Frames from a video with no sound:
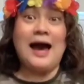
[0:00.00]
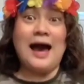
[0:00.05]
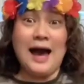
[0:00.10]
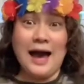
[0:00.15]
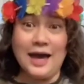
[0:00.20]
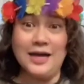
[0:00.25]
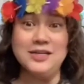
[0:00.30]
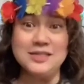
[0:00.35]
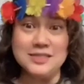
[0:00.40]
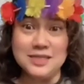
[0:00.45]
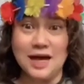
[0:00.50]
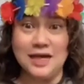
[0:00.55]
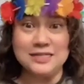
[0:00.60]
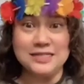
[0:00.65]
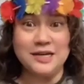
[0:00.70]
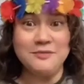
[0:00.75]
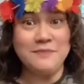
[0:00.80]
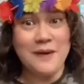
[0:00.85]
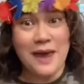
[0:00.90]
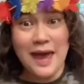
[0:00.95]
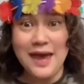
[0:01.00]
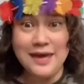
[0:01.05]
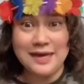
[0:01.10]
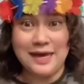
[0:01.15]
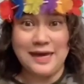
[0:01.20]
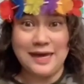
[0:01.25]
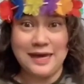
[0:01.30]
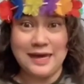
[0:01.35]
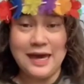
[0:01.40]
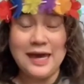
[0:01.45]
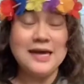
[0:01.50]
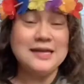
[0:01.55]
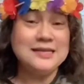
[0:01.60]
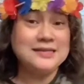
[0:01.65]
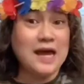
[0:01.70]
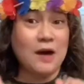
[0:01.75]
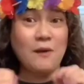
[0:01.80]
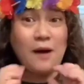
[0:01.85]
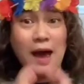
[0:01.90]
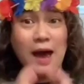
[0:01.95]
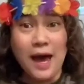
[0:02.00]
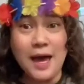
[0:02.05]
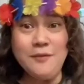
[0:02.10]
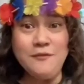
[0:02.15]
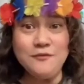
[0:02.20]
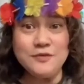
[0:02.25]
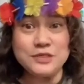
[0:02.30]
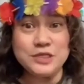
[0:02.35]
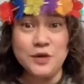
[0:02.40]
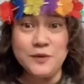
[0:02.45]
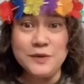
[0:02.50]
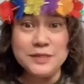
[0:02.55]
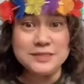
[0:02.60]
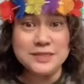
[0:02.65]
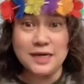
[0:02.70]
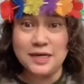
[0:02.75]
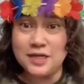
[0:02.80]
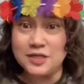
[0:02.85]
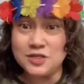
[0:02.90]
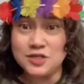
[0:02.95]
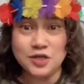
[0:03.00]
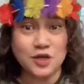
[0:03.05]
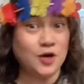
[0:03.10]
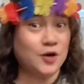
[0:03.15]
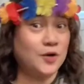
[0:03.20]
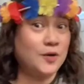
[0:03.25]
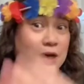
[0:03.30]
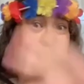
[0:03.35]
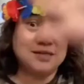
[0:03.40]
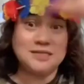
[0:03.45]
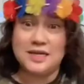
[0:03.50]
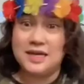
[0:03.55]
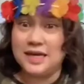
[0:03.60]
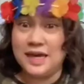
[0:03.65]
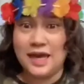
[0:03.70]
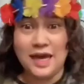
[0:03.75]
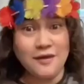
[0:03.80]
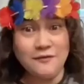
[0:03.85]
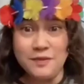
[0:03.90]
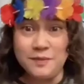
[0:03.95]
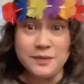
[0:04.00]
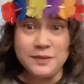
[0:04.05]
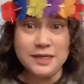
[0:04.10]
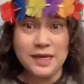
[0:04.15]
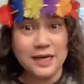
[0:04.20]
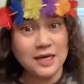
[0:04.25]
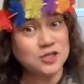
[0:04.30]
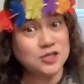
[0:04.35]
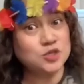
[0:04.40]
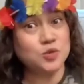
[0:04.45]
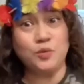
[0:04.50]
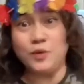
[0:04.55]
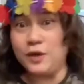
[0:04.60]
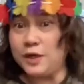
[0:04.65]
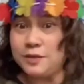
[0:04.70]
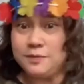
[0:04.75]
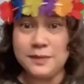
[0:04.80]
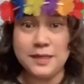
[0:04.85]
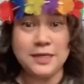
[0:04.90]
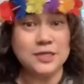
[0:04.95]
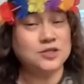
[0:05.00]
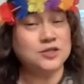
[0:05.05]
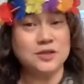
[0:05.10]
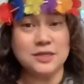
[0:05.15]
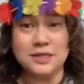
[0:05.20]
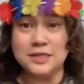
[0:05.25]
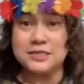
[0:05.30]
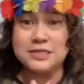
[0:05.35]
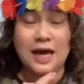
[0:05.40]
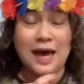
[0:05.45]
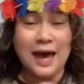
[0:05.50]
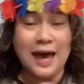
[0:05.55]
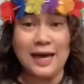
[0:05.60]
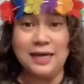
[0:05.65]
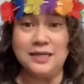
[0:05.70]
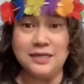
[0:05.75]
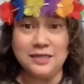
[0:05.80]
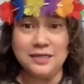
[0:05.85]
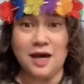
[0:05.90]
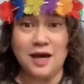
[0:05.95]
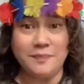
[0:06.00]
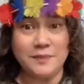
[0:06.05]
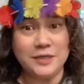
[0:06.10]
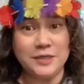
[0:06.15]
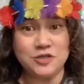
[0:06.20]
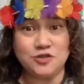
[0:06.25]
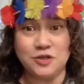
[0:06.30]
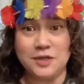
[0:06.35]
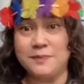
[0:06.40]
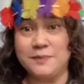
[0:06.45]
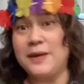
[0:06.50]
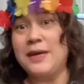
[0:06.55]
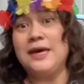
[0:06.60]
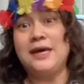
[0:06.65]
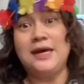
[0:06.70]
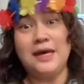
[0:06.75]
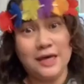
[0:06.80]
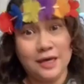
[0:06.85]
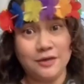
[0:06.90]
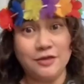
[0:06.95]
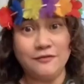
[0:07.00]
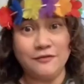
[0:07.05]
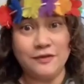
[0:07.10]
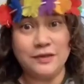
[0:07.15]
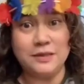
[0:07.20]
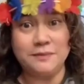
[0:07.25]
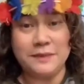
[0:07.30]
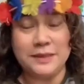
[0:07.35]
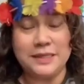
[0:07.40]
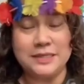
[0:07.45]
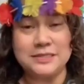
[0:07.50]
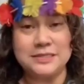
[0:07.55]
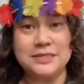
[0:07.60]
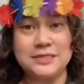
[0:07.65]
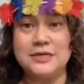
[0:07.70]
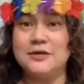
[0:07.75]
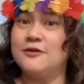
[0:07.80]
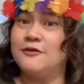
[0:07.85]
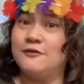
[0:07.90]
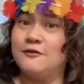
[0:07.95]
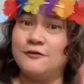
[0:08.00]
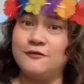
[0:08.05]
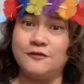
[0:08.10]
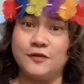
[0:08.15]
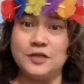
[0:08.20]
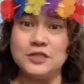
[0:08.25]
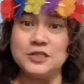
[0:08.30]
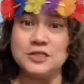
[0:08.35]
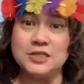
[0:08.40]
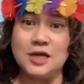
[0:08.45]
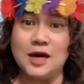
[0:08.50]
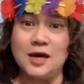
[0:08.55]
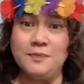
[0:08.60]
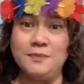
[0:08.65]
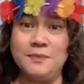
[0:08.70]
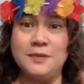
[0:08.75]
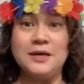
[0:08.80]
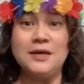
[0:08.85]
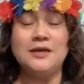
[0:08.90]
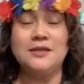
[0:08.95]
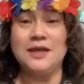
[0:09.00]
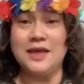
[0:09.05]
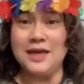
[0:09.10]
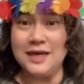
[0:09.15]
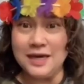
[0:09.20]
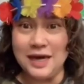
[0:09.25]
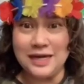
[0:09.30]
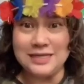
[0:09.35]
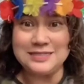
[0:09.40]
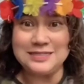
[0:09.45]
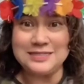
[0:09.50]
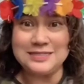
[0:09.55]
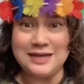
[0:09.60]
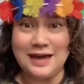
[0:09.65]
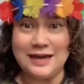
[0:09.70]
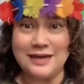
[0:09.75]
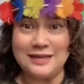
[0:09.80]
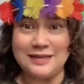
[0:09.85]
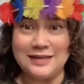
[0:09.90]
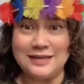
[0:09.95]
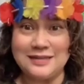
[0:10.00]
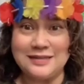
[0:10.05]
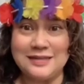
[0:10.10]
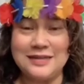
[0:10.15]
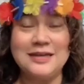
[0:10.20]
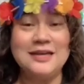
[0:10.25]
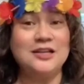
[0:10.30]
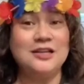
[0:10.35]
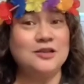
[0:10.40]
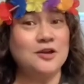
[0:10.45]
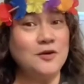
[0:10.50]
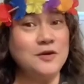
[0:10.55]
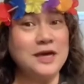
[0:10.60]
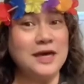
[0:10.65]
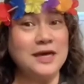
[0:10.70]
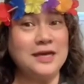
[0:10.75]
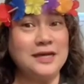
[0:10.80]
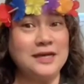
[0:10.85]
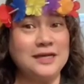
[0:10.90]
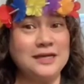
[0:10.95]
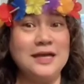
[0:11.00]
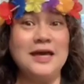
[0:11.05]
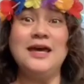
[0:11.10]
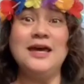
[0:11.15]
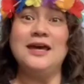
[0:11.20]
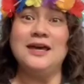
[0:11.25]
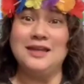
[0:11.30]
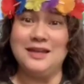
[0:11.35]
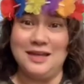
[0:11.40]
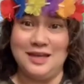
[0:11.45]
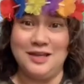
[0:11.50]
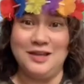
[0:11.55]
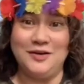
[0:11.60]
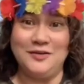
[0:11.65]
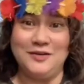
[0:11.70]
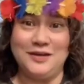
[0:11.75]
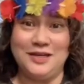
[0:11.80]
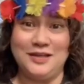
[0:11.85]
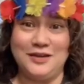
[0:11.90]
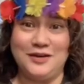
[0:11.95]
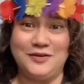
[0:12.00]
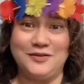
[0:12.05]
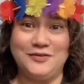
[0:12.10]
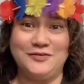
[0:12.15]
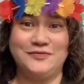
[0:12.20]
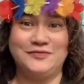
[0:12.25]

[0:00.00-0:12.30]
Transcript: I just got done packing. Now I'm so excited to go and take everybody else with me to this island hopping trip in the Philippines. First stop, the Gigantes Island, located in Iloilo.